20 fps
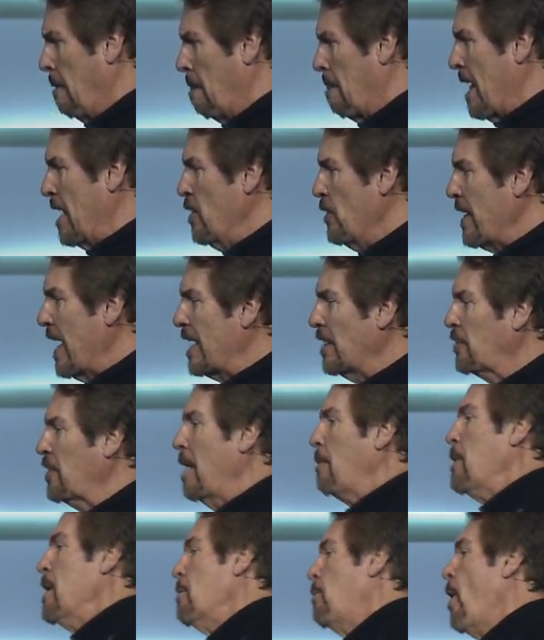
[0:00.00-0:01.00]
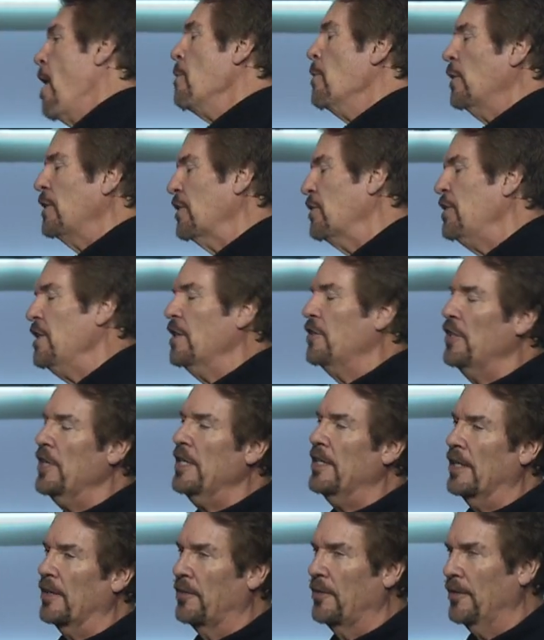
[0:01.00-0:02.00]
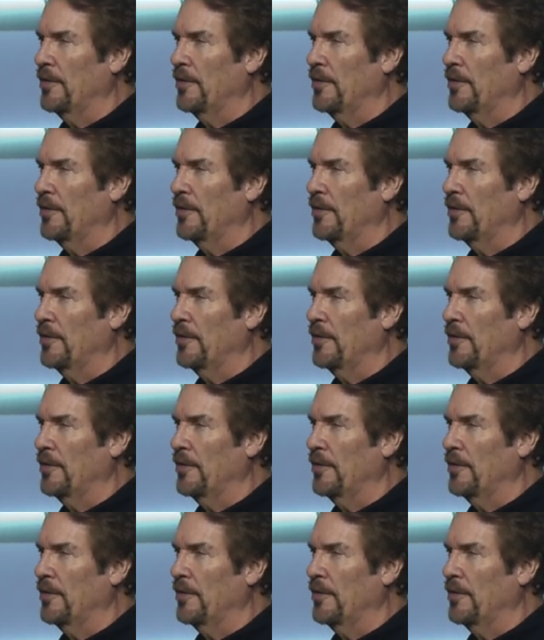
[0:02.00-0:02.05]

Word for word: And you got a separate appointment to see a genius.